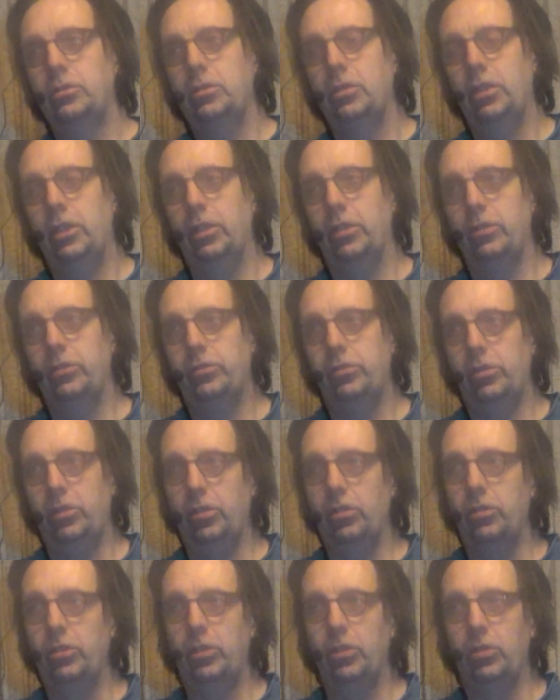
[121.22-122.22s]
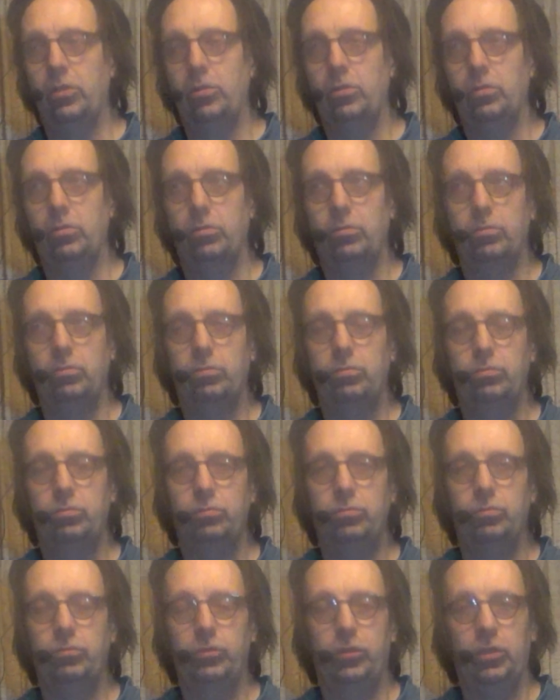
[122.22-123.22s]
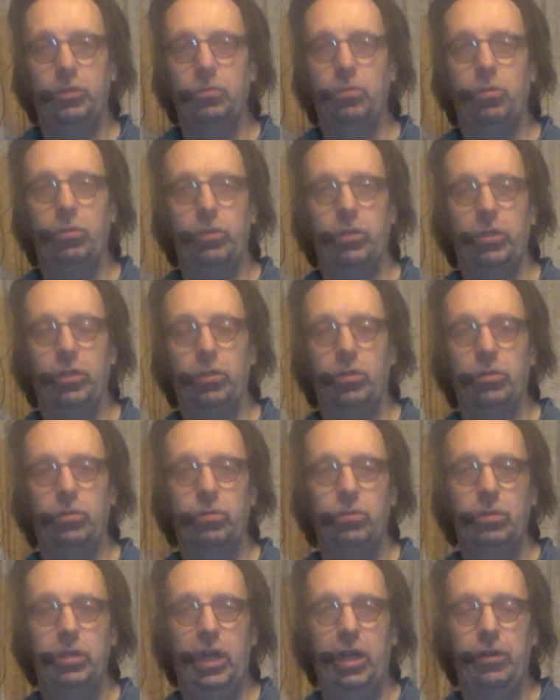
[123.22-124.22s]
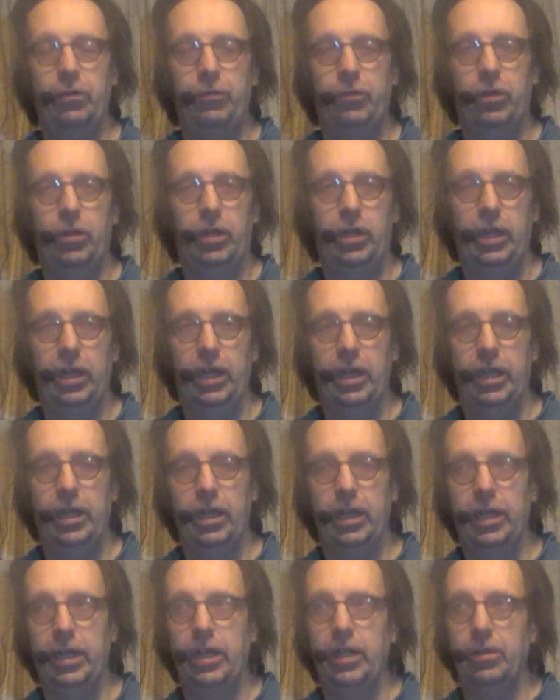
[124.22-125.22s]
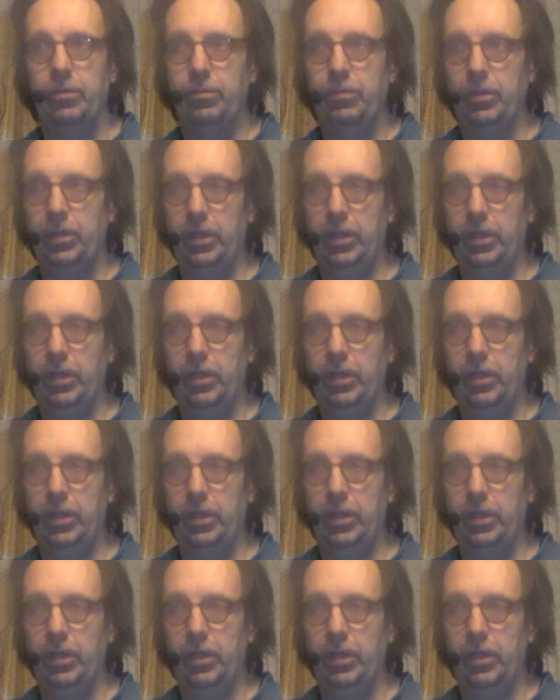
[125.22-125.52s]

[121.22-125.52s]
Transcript: yeah, so you'll know, so you won't know how far ahead I am,